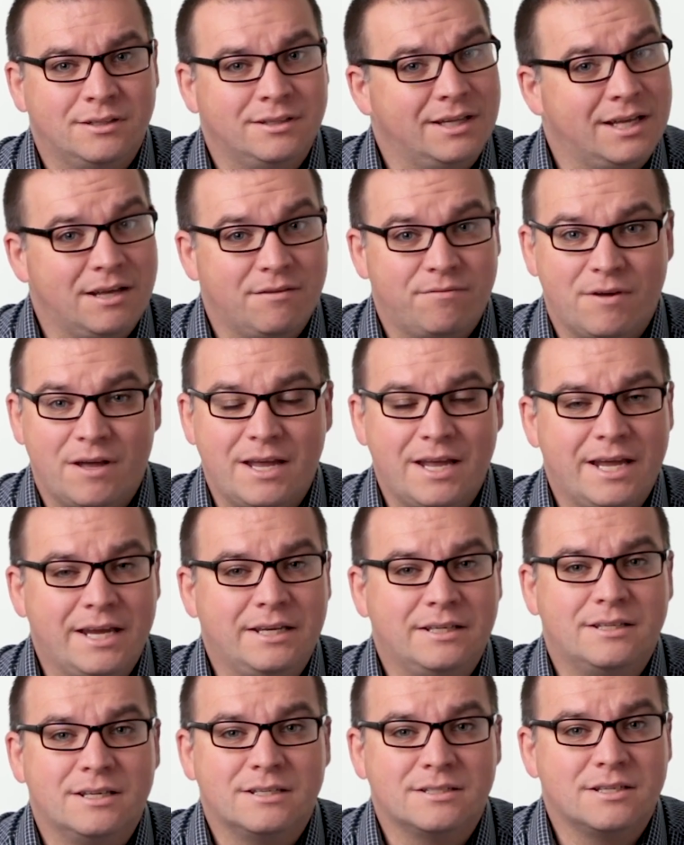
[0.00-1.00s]
The FAA
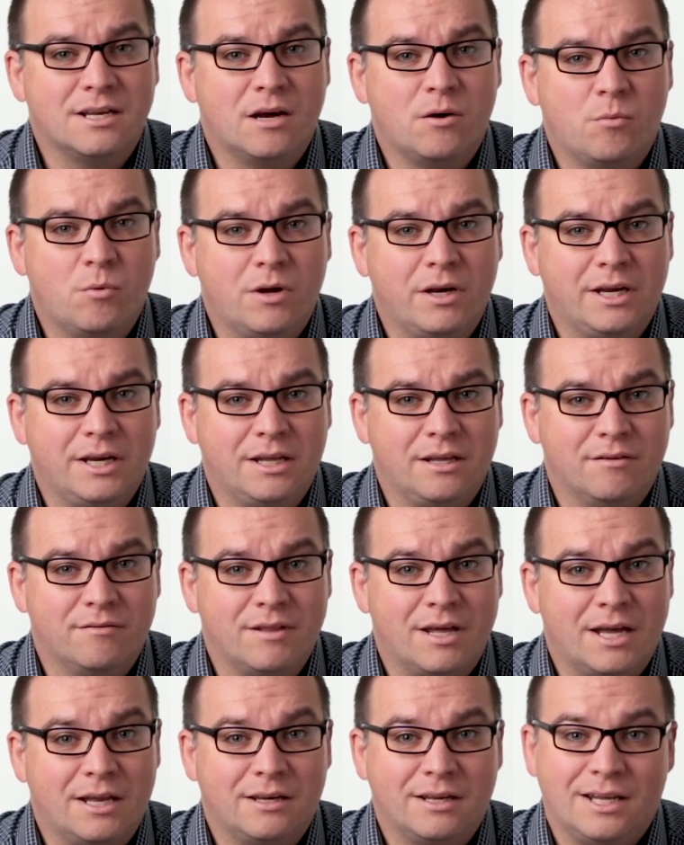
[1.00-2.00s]
does not want any of
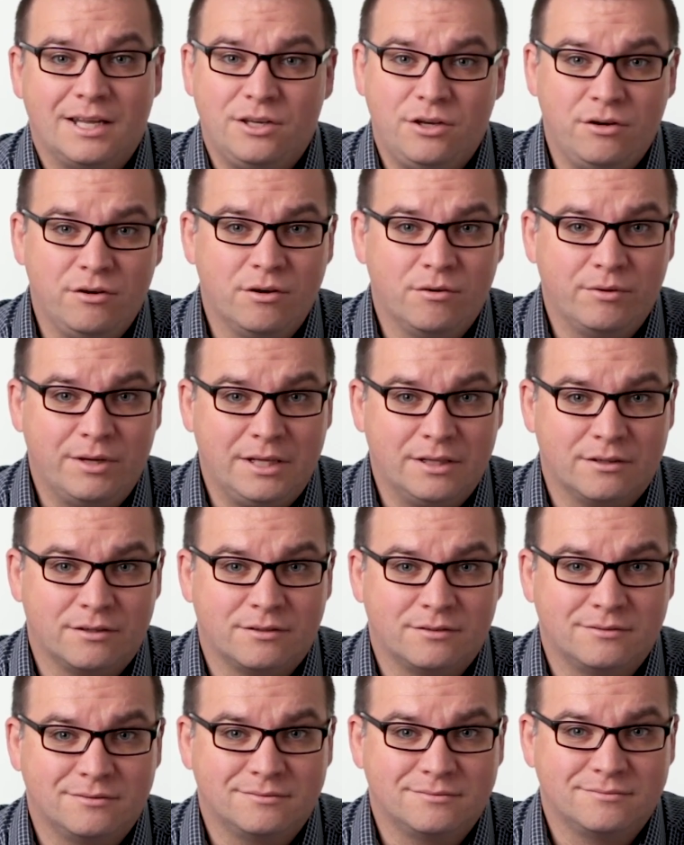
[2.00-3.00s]
that, and you don't
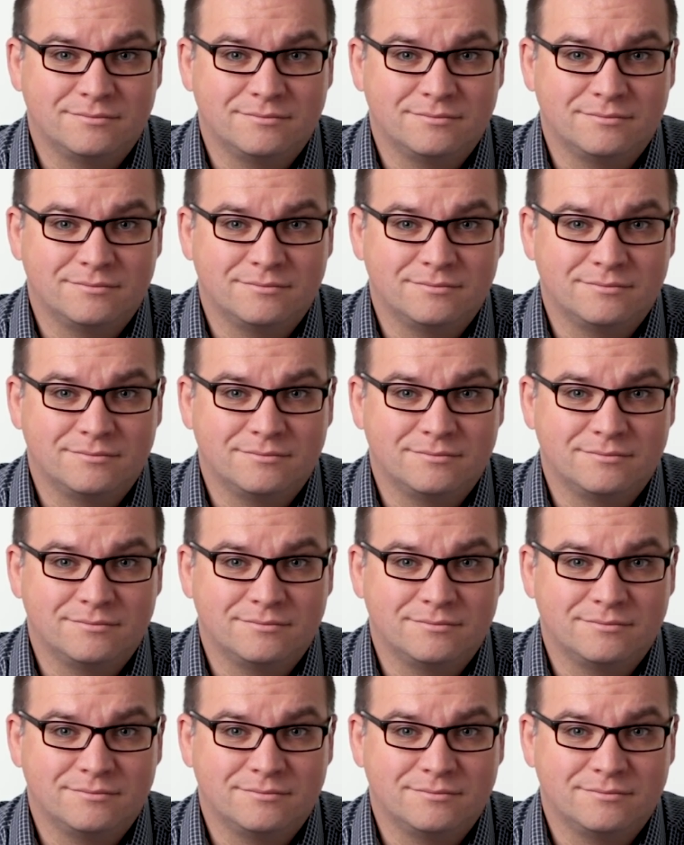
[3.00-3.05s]
either.